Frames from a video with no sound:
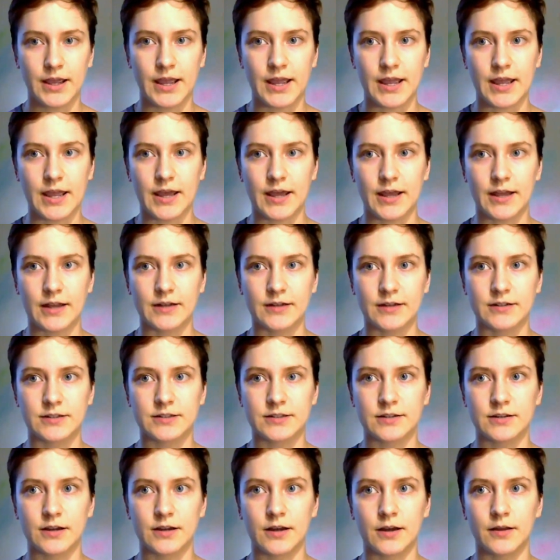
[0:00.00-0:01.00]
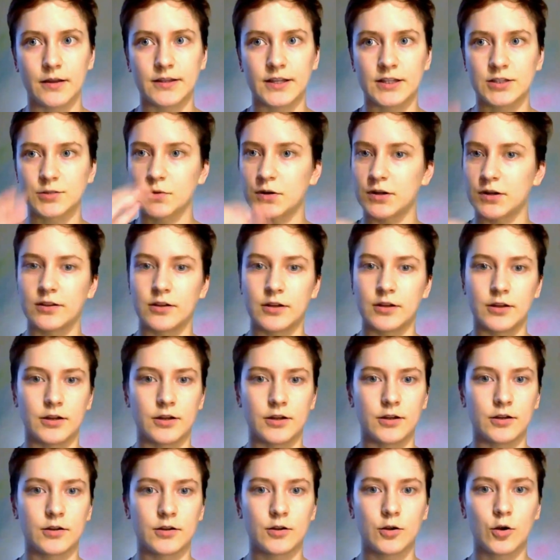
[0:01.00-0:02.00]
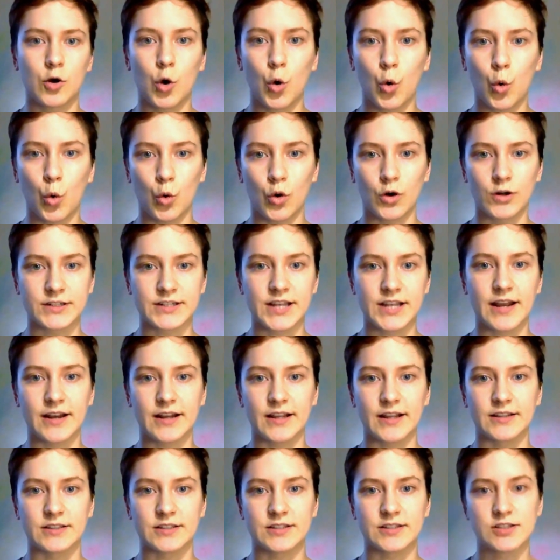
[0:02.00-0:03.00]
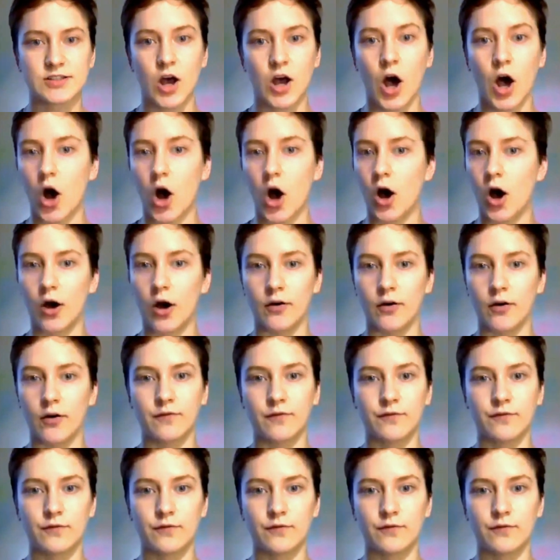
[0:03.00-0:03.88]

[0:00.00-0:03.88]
And that's one of the core tenets of